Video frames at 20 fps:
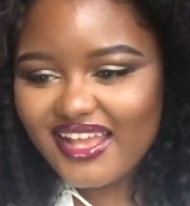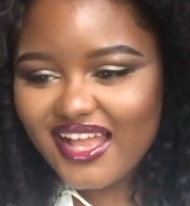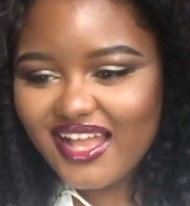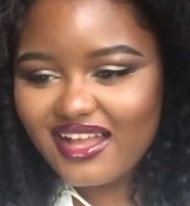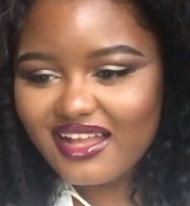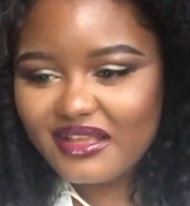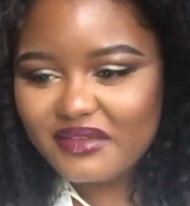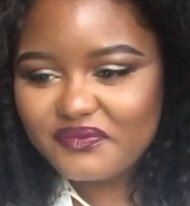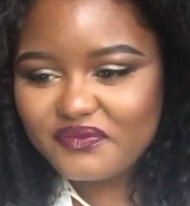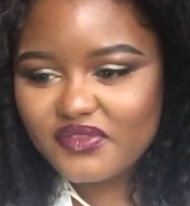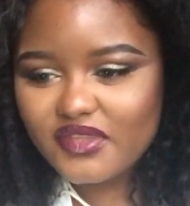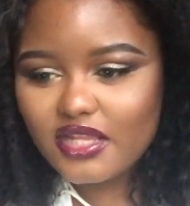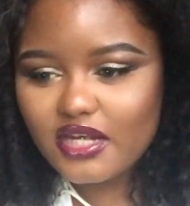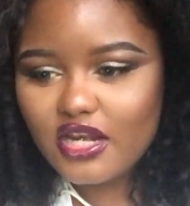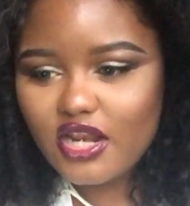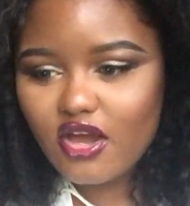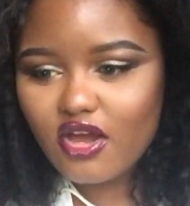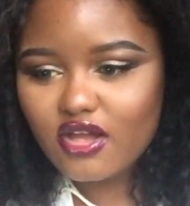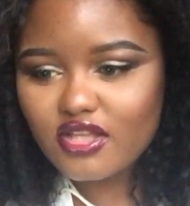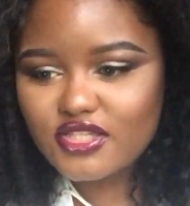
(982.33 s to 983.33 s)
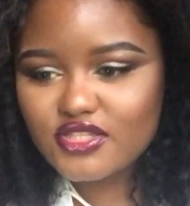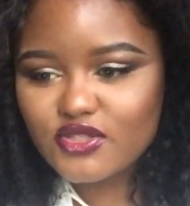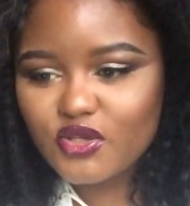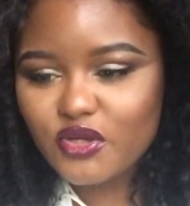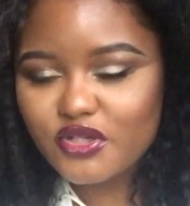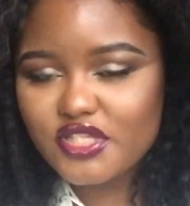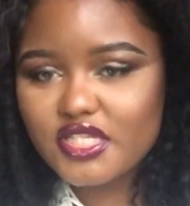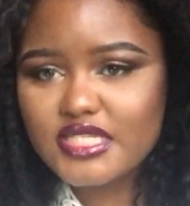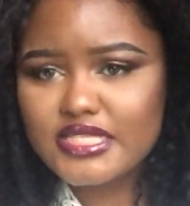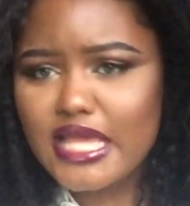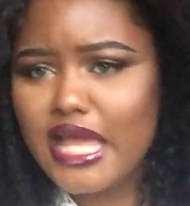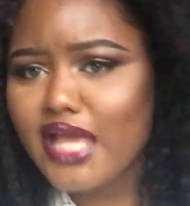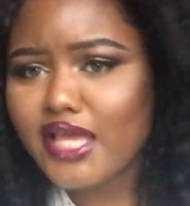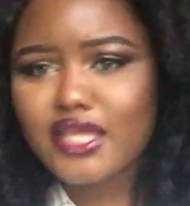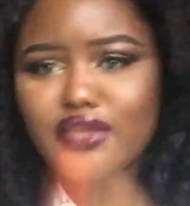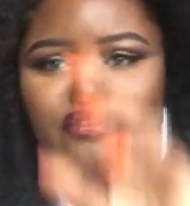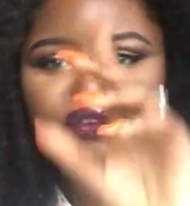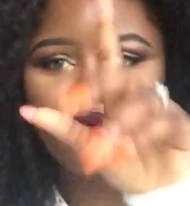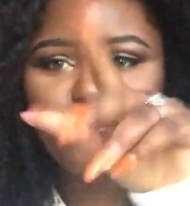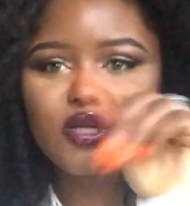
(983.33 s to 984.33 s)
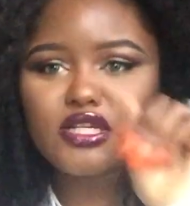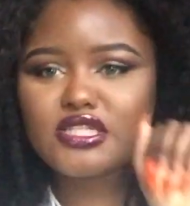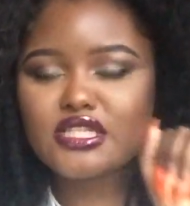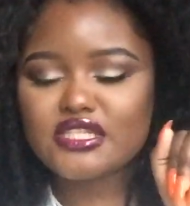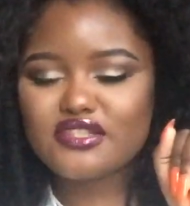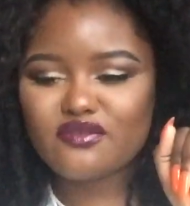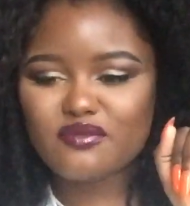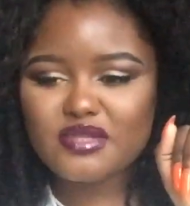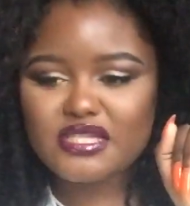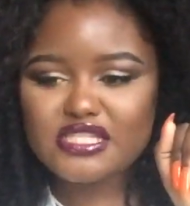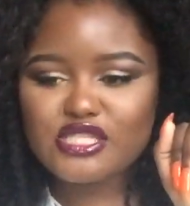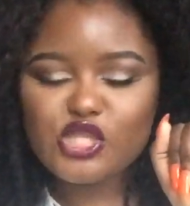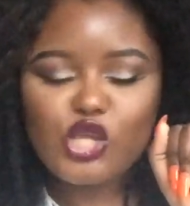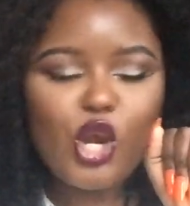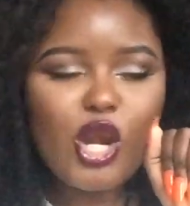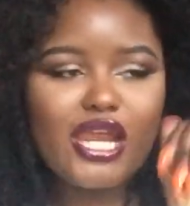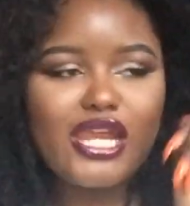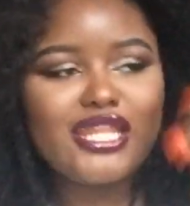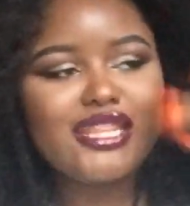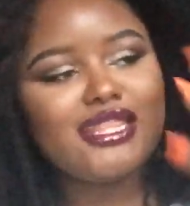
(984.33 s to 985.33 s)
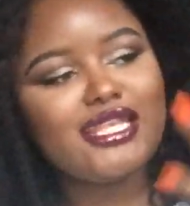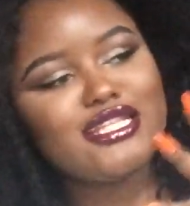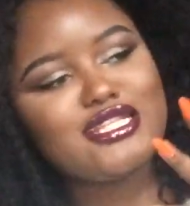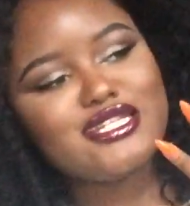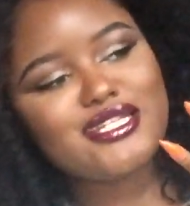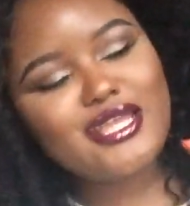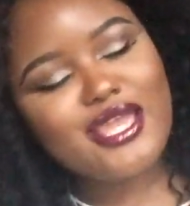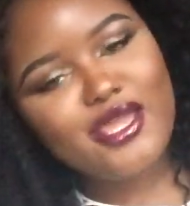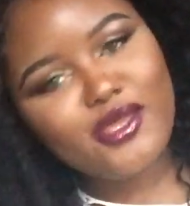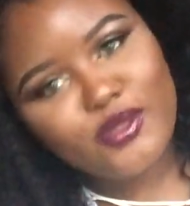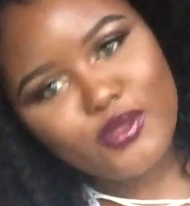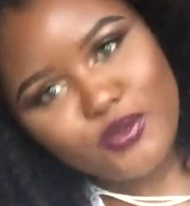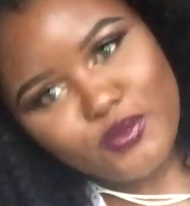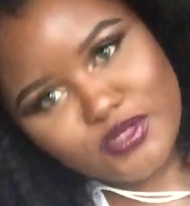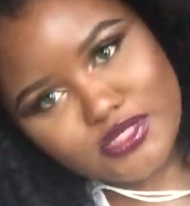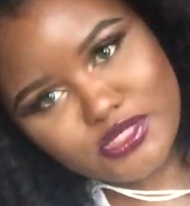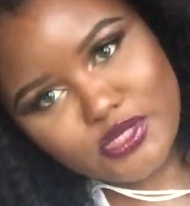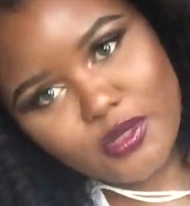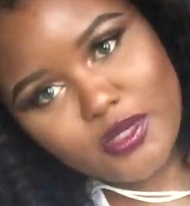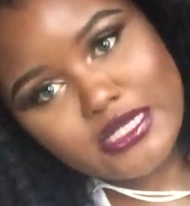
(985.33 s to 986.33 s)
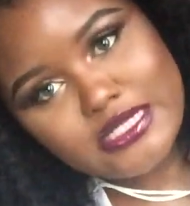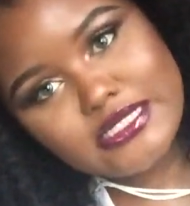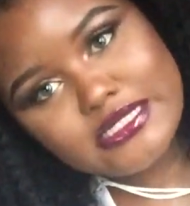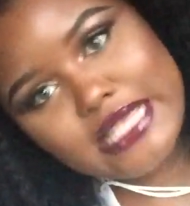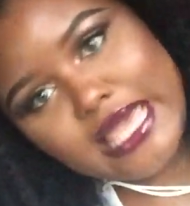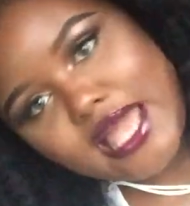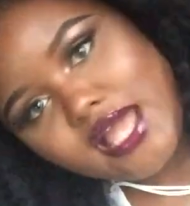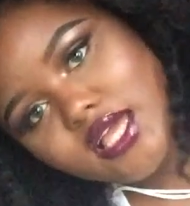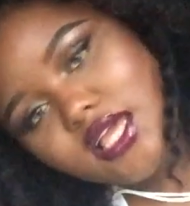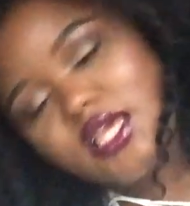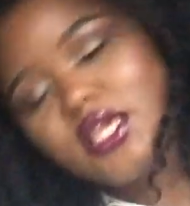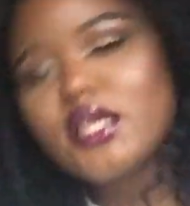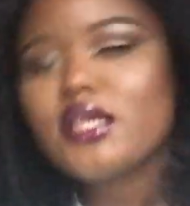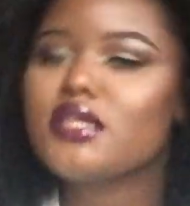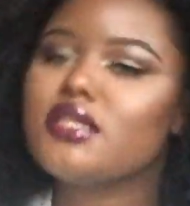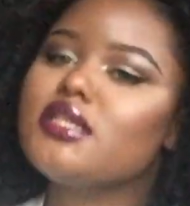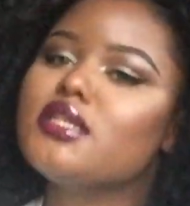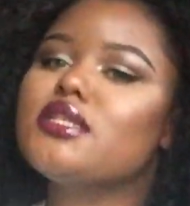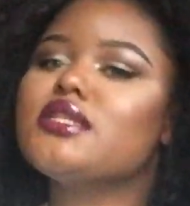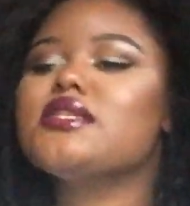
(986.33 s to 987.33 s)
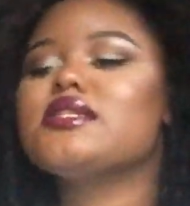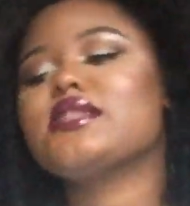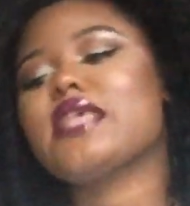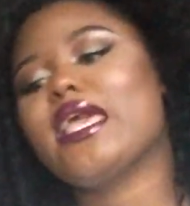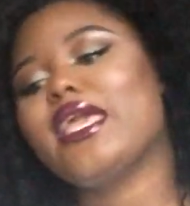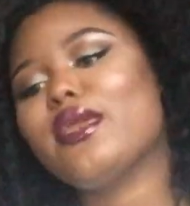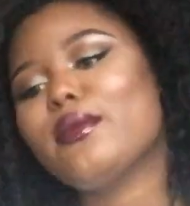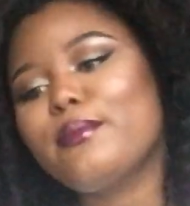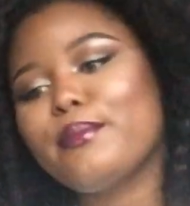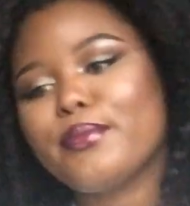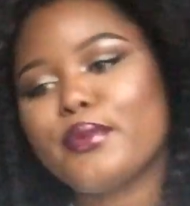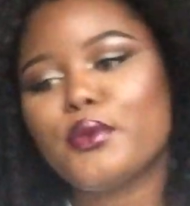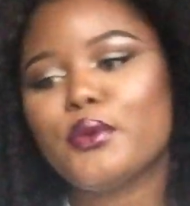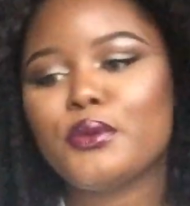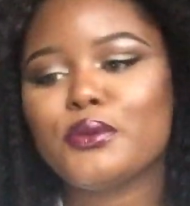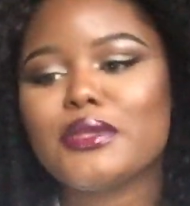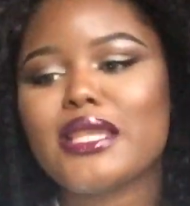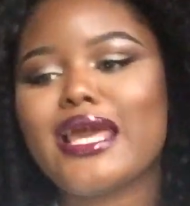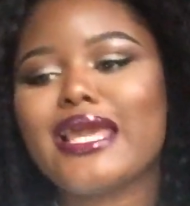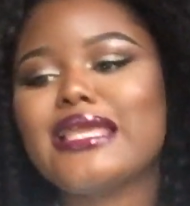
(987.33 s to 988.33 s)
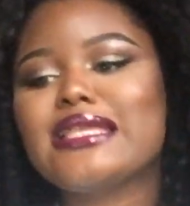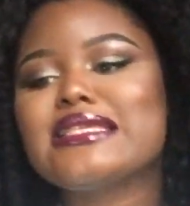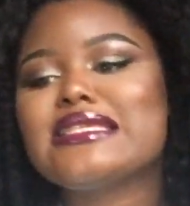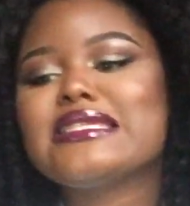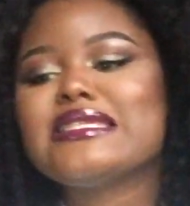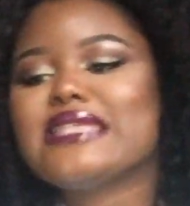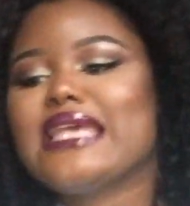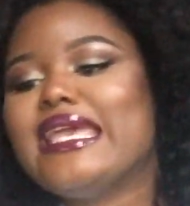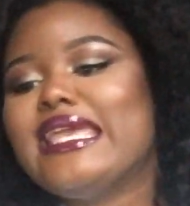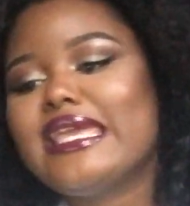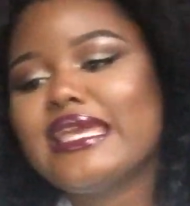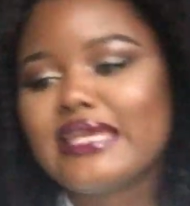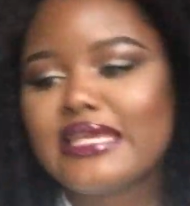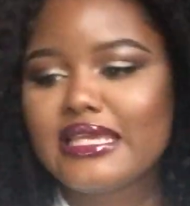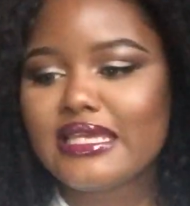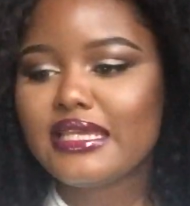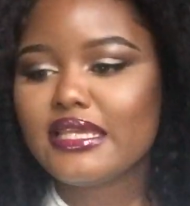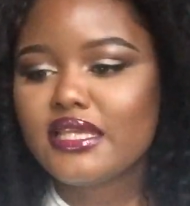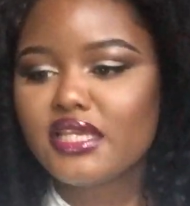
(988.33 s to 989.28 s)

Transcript: Um, last song you sang. If you watch this from the start, then you know what song I sang. Say it, boo. Like, say it.